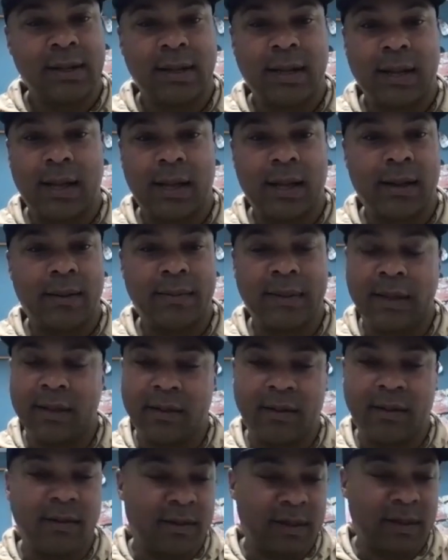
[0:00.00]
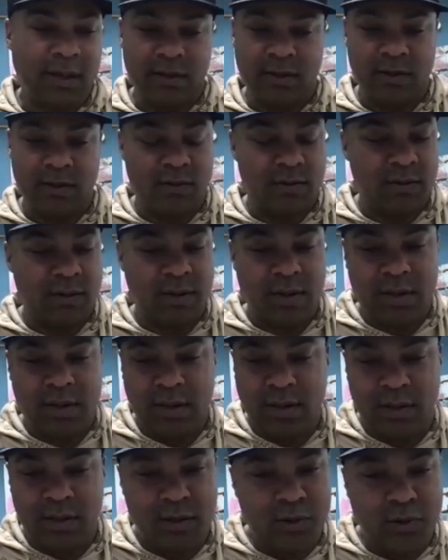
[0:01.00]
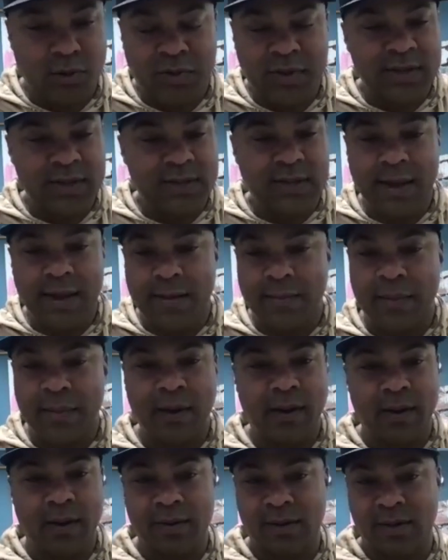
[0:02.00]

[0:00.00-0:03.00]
They do the Northeast Am there,